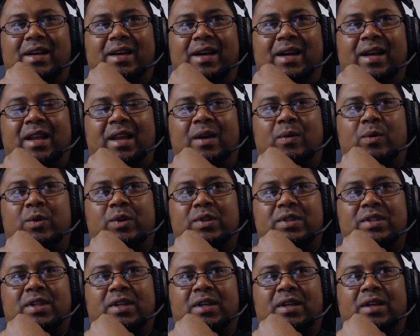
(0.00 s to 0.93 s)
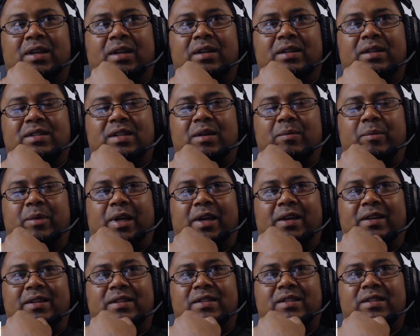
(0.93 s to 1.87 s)
and I was
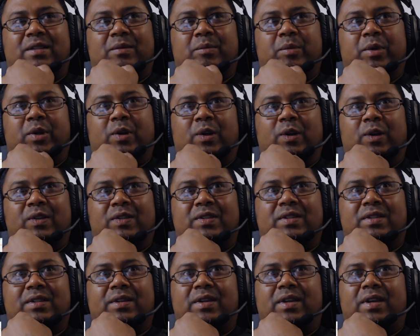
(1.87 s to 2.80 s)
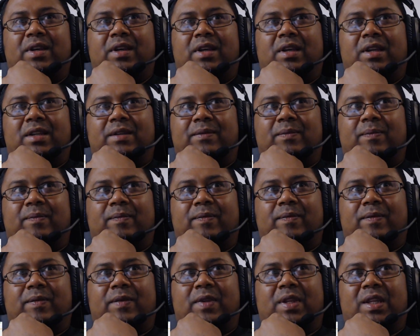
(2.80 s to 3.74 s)
surprised because
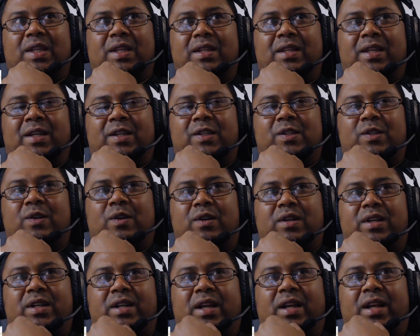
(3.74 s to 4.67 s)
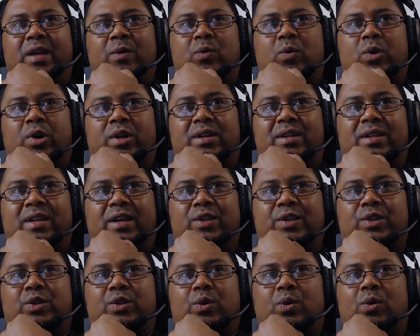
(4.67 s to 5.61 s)
that's not really what they
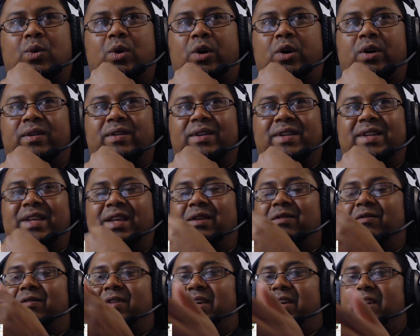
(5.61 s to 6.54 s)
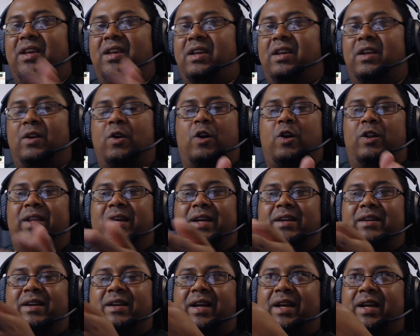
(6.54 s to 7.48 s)
show on TV and all
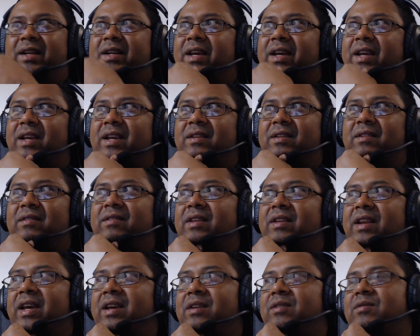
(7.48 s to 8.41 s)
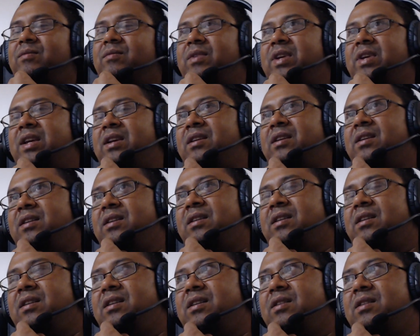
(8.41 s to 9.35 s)
that, right? Like
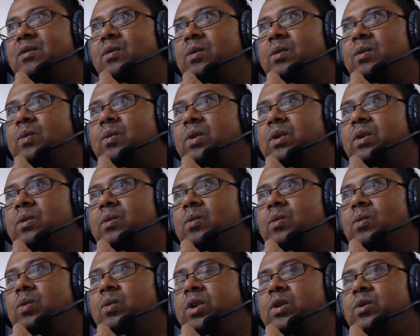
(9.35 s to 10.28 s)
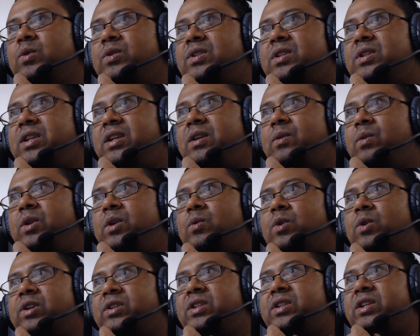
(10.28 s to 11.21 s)
when you see when you
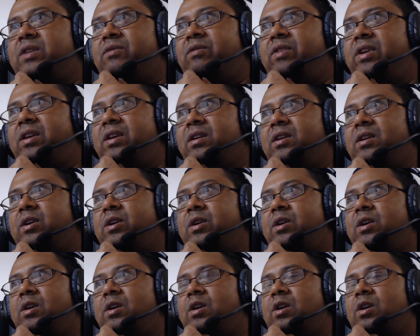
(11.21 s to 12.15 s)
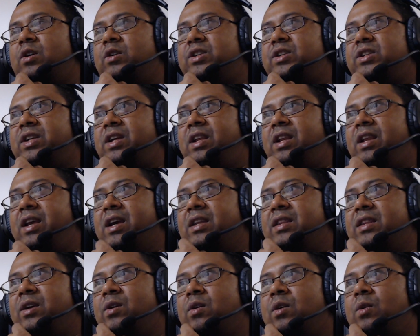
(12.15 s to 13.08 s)
watch TV,
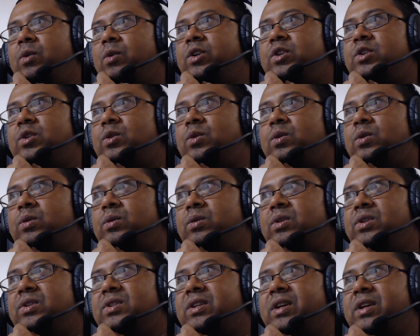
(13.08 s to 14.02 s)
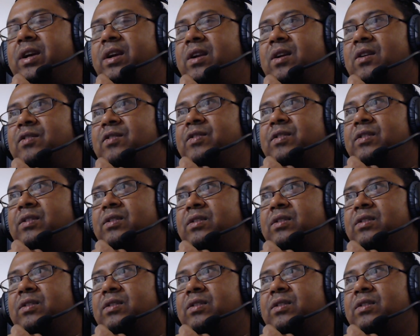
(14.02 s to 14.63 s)
Australia, they always show this kind of